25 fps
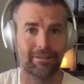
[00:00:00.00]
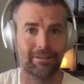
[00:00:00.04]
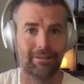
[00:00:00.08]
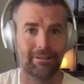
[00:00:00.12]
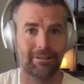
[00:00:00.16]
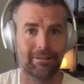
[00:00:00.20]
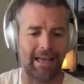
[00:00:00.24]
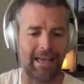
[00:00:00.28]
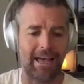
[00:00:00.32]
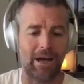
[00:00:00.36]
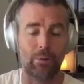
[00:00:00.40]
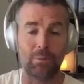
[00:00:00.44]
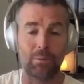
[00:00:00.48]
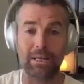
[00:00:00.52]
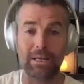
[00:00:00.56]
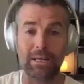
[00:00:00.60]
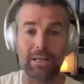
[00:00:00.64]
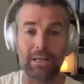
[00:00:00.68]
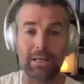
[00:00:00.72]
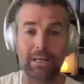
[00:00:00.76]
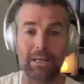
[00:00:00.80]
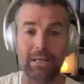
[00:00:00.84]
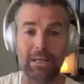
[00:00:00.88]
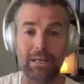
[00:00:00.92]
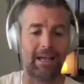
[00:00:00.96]
how we
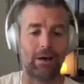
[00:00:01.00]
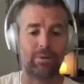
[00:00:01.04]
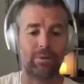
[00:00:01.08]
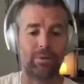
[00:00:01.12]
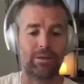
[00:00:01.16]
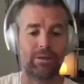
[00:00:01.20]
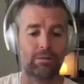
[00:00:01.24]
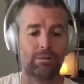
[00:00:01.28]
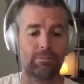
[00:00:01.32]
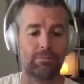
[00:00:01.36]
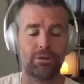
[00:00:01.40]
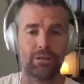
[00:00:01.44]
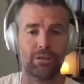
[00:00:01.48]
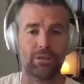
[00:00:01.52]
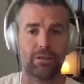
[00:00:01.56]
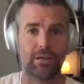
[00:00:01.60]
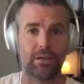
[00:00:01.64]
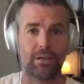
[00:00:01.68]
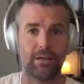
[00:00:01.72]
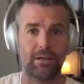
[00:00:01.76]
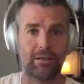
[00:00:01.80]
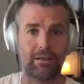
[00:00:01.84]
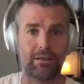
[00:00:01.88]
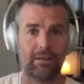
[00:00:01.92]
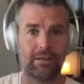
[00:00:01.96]
eat, how we
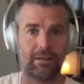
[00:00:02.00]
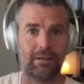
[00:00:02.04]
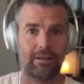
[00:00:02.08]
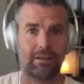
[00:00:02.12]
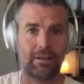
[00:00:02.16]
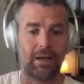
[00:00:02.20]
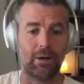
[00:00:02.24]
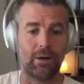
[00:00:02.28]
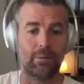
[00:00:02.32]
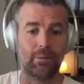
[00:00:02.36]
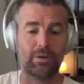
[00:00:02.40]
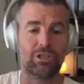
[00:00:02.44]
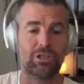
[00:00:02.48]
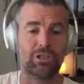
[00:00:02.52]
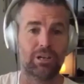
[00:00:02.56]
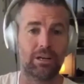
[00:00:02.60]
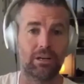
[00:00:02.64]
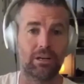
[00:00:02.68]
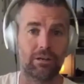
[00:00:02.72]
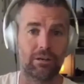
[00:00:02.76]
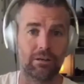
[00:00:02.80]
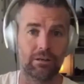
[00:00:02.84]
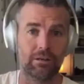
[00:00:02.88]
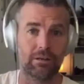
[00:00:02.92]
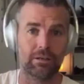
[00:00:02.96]
communicate, how we share
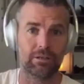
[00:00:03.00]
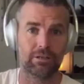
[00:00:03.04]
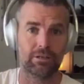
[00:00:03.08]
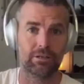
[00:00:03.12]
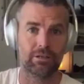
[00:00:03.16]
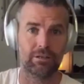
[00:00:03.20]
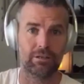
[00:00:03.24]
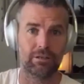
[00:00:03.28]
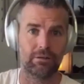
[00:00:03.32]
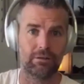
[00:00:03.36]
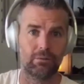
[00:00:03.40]
knowledge.